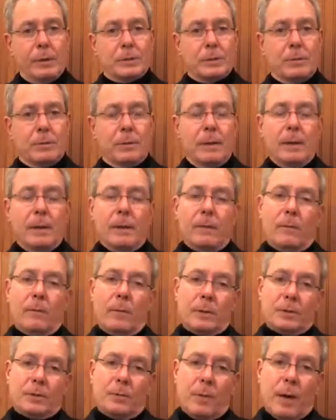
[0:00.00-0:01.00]
So
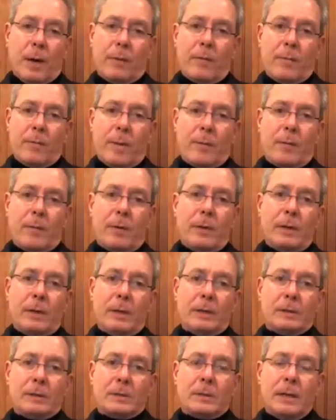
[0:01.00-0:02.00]
what you want to remember
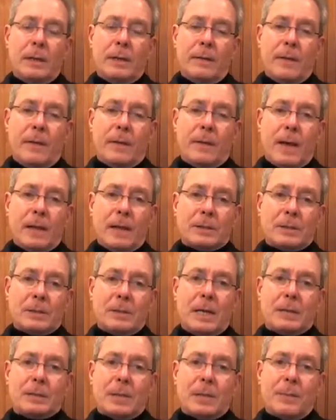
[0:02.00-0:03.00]
is that that's
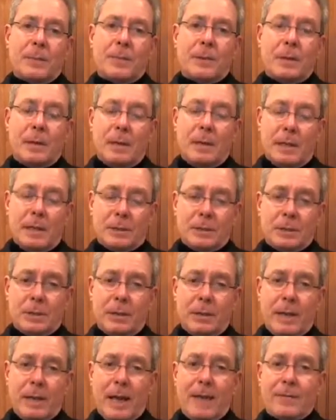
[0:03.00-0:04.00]
not something you
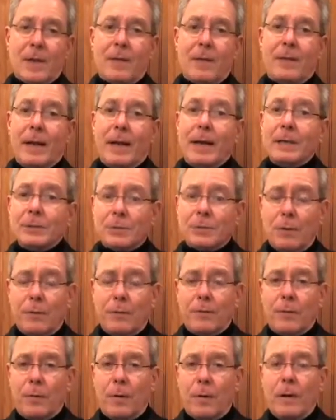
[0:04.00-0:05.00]
necessarily have to have an escrow
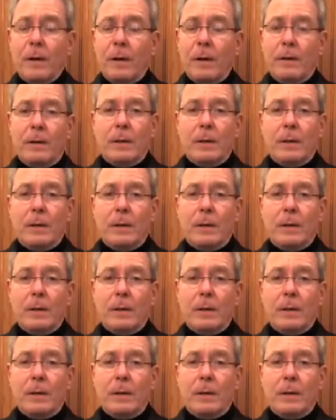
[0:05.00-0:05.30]
for.